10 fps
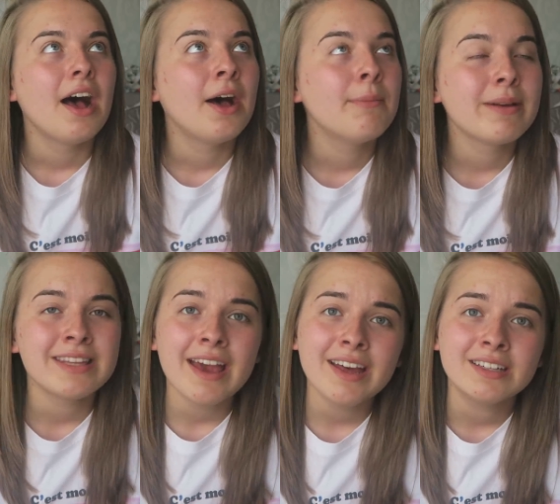
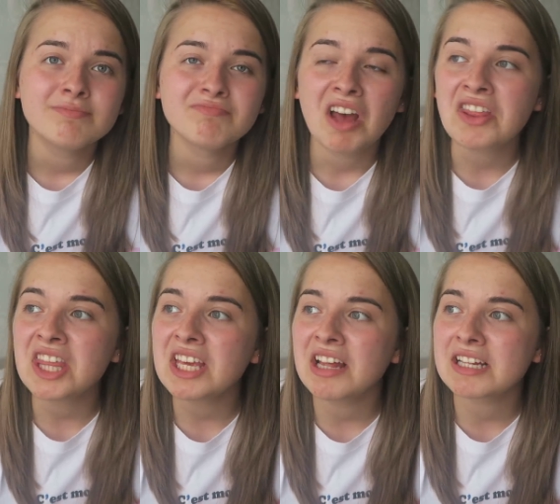And yeah. I
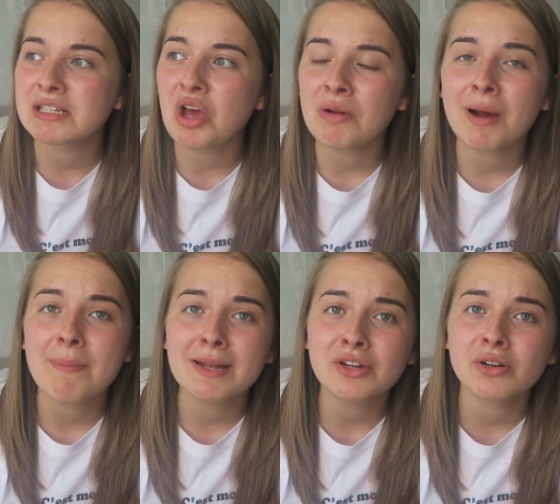think that's kind of my
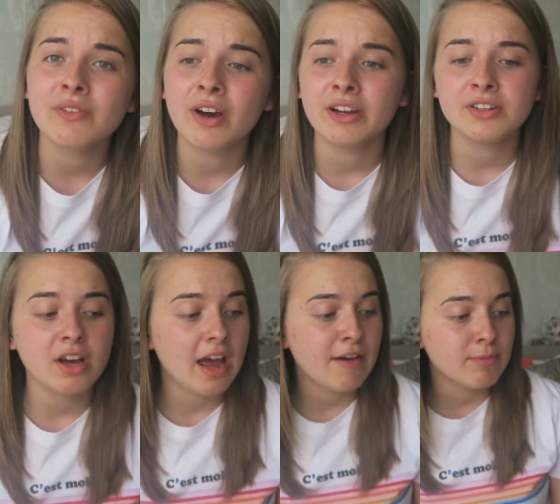opinion on Love Island.
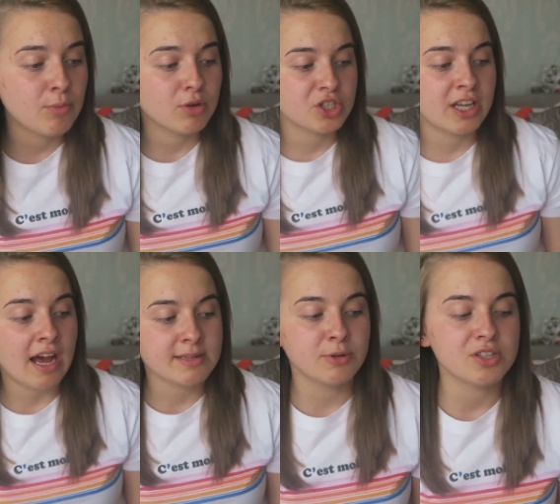I haven't been watching it
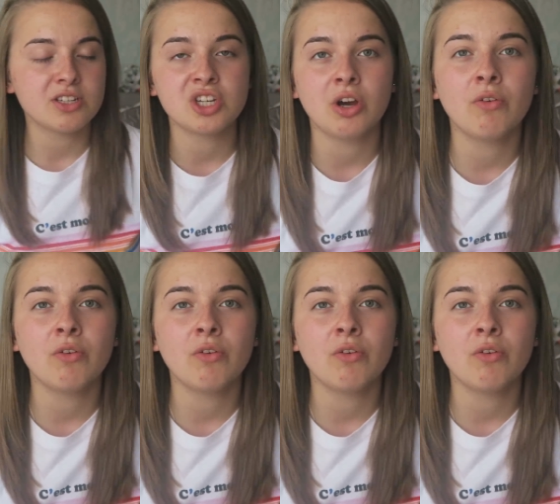as much this year.